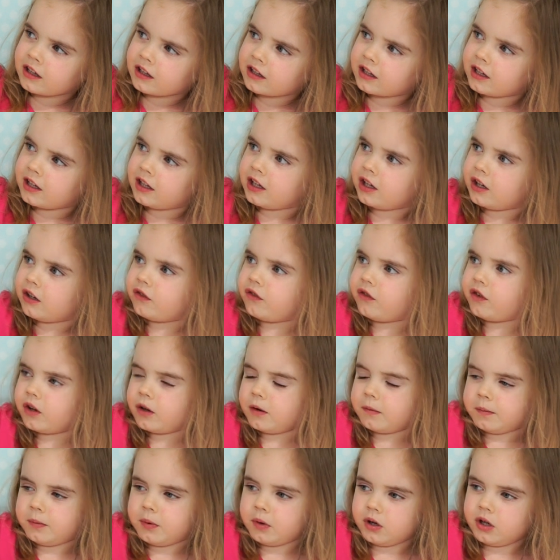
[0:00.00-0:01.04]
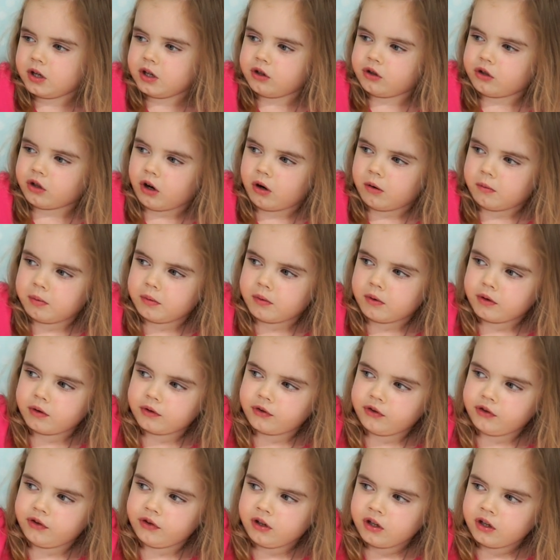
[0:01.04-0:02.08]
care for to put it down
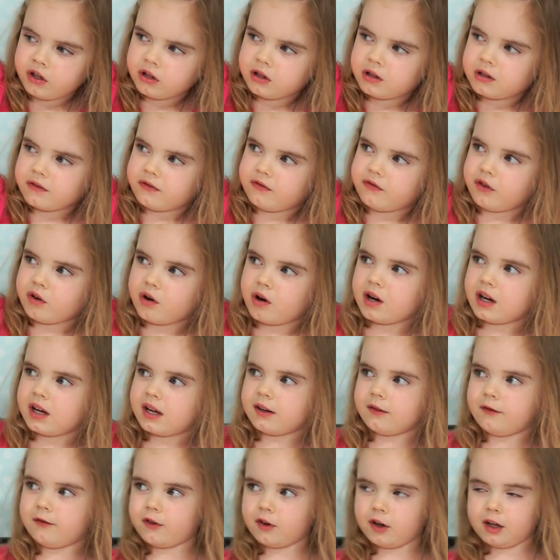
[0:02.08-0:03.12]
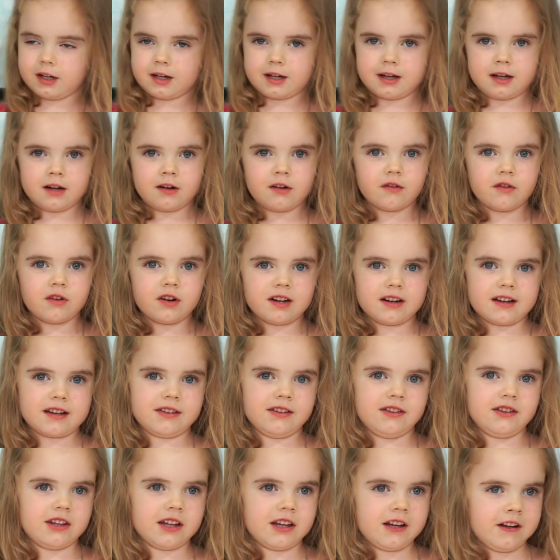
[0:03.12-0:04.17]
towards the food for it can
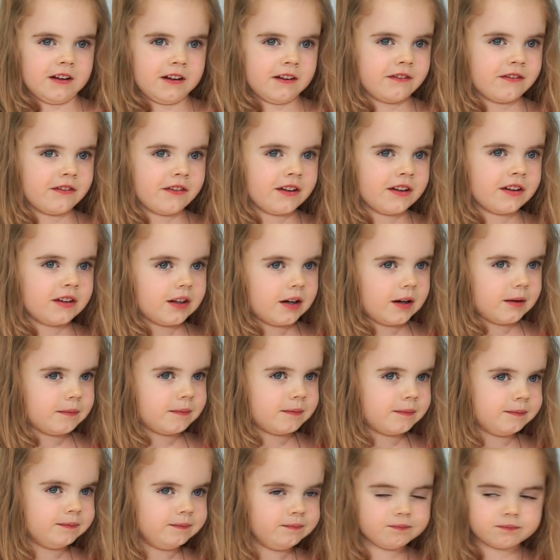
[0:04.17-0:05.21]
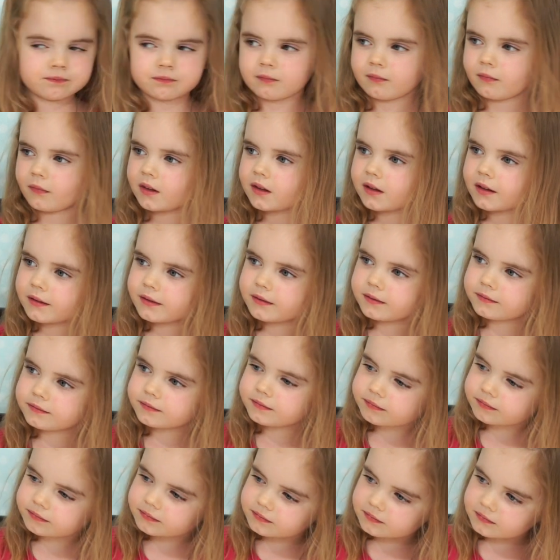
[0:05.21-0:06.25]
save them. Or the dog
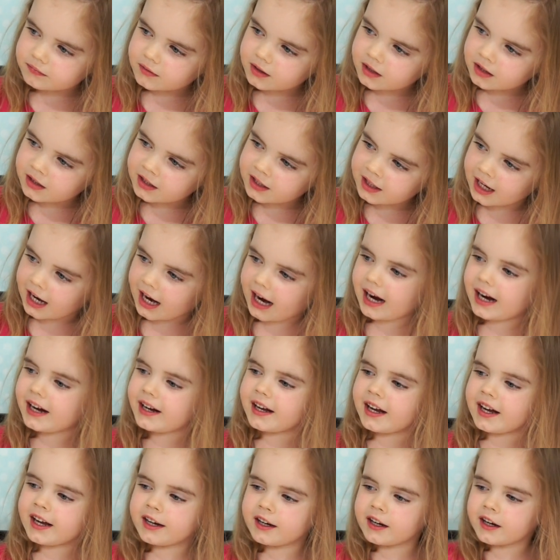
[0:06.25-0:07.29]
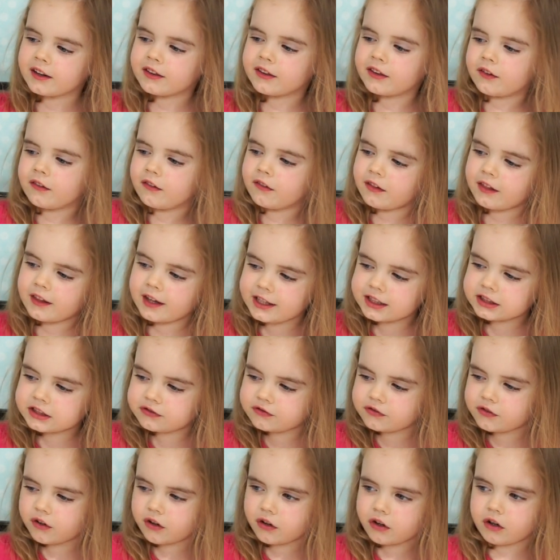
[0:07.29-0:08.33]
treats? Yeah, and it's a leash
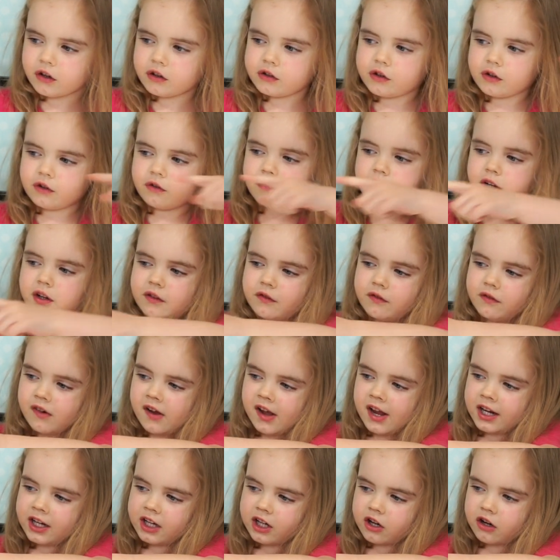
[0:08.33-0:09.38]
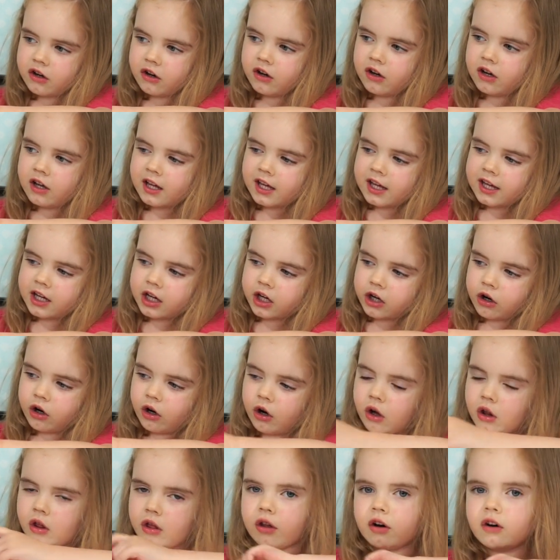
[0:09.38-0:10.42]
for her to run away in the
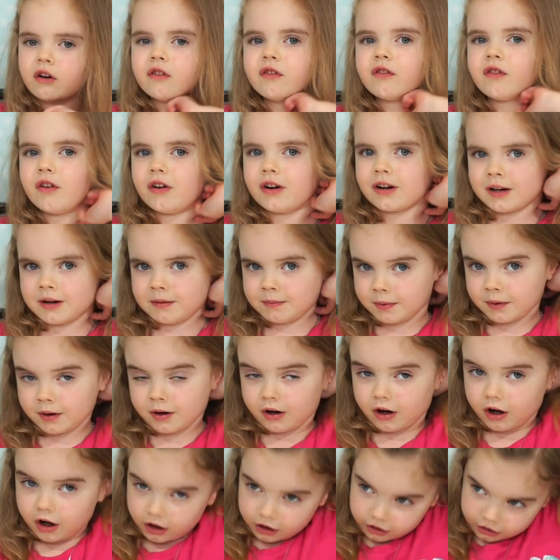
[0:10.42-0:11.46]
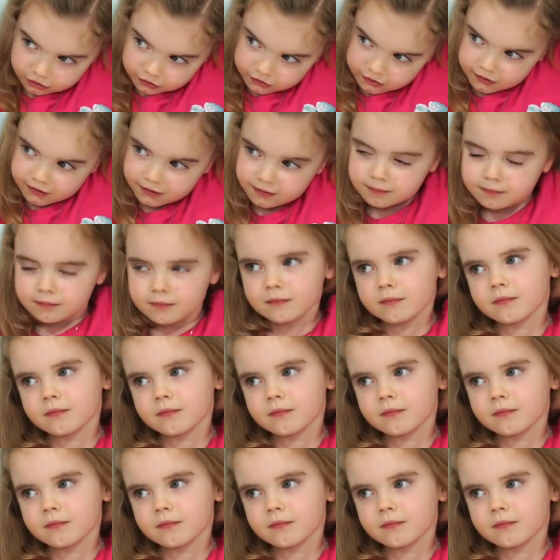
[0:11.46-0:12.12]
collar for her to put on her.